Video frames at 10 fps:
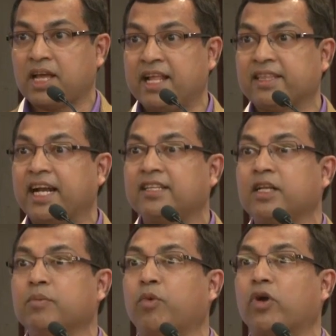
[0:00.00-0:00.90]
And that is
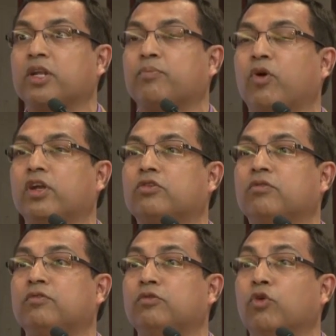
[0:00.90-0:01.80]
an important point
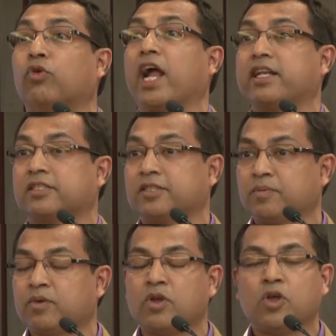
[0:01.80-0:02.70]
to look at.
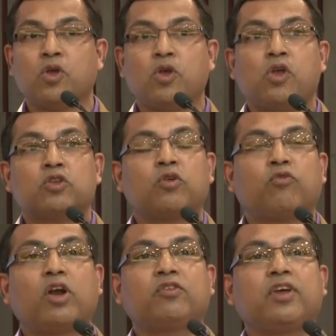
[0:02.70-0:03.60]
So
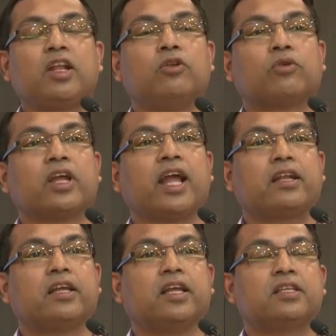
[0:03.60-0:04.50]
what we are looking
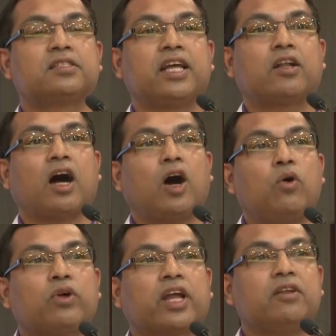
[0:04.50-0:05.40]
at is that
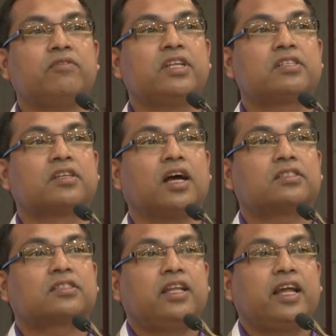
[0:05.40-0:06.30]
how can we
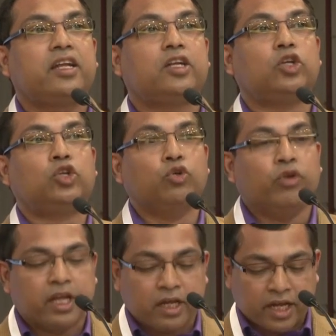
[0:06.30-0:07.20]
translate
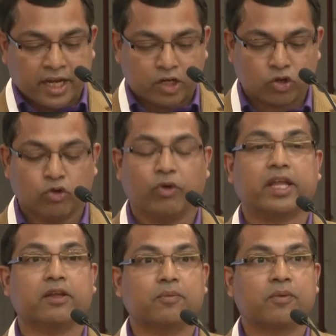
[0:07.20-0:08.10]
doing into
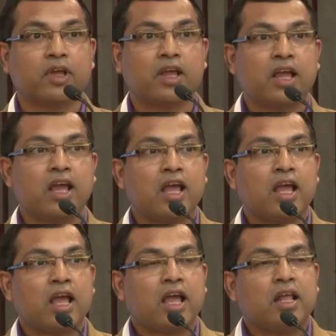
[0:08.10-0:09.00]
knowing.
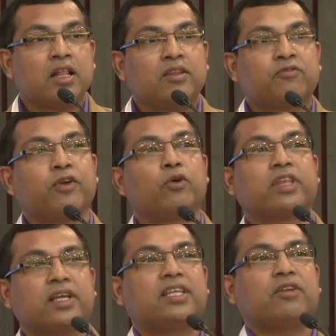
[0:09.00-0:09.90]
The few
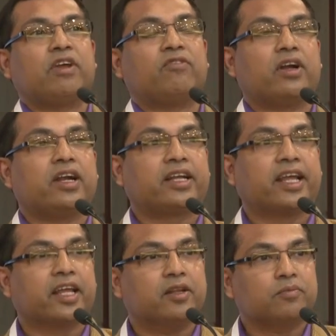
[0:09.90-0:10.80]
things that we have
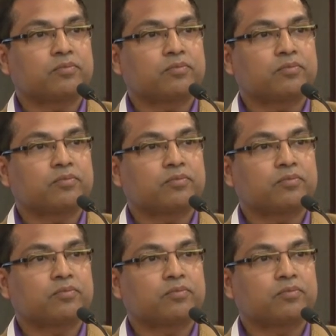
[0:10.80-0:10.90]
undertaken.